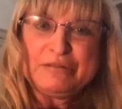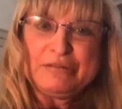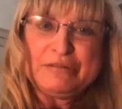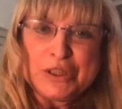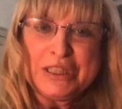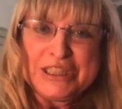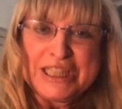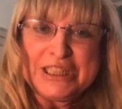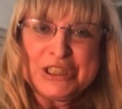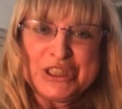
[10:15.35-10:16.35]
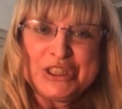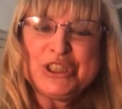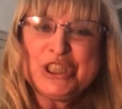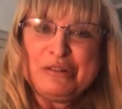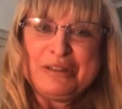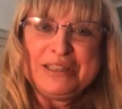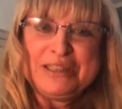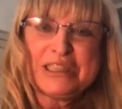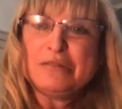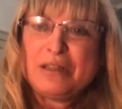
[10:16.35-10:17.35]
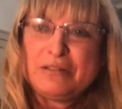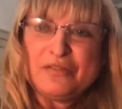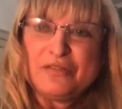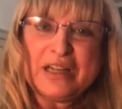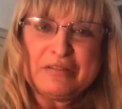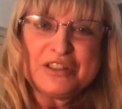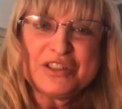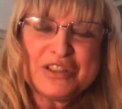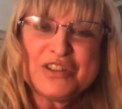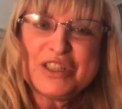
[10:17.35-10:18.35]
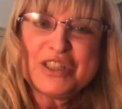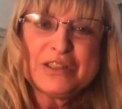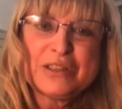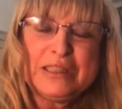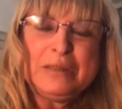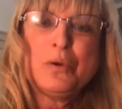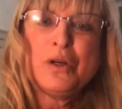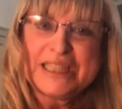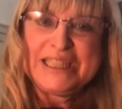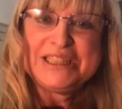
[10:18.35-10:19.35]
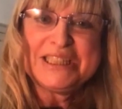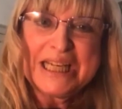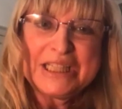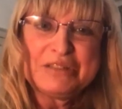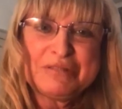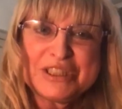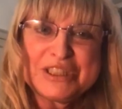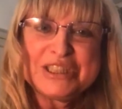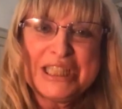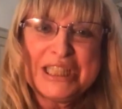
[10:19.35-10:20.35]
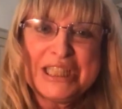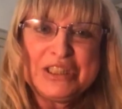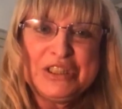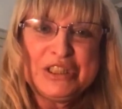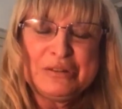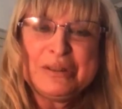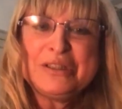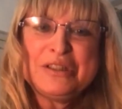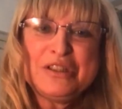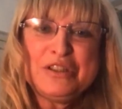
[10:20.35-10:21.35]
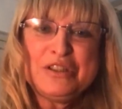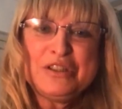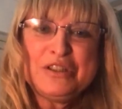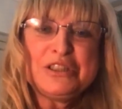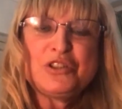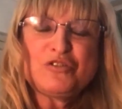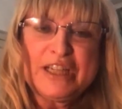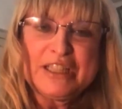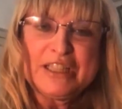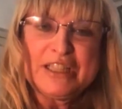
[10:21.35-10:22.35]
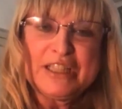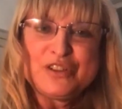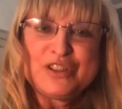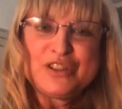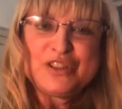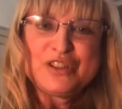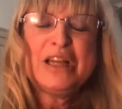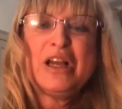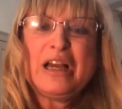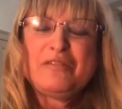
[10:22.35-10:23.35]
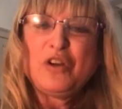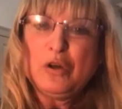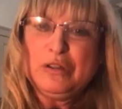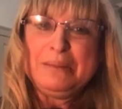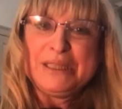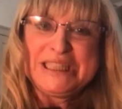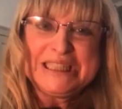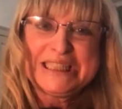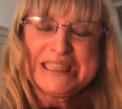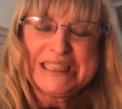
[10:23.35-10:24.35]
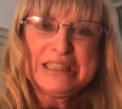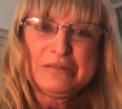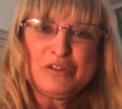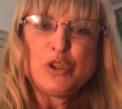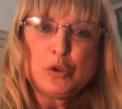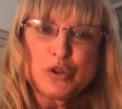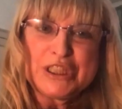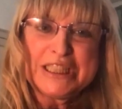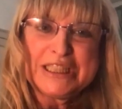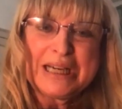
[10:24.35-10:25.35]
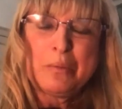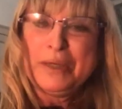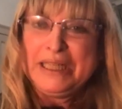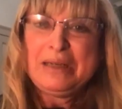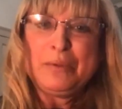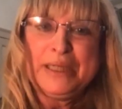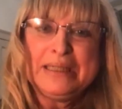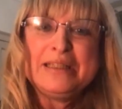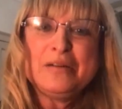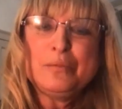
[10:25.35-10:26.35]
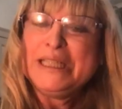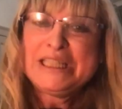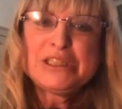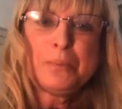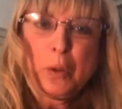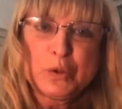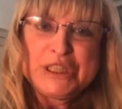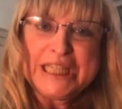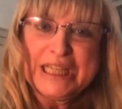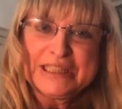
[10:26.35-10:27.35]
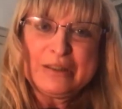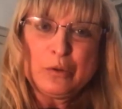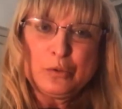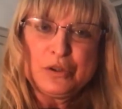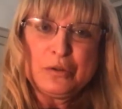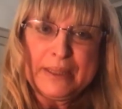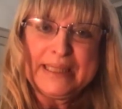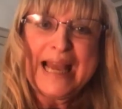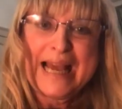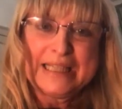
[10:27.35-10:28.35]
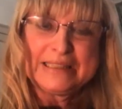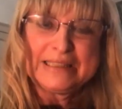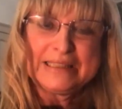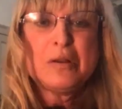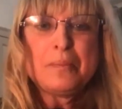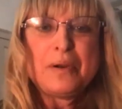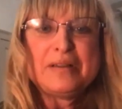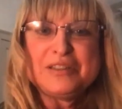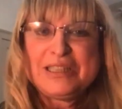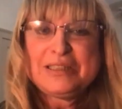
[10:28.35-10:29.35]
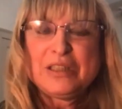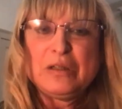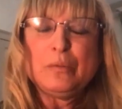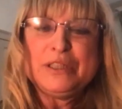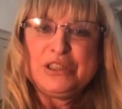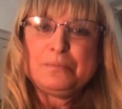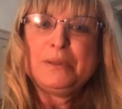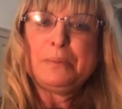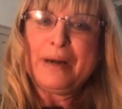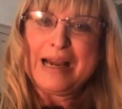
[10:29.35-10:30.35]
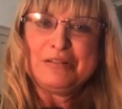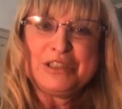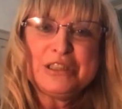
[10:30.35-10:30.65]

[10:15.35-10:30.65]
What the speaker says: organisations during the coronavirus, and I think the working together is the thing that you need to stress. We obviously have got limited resources, and we need to pull together all that we can. But I think that we should be proud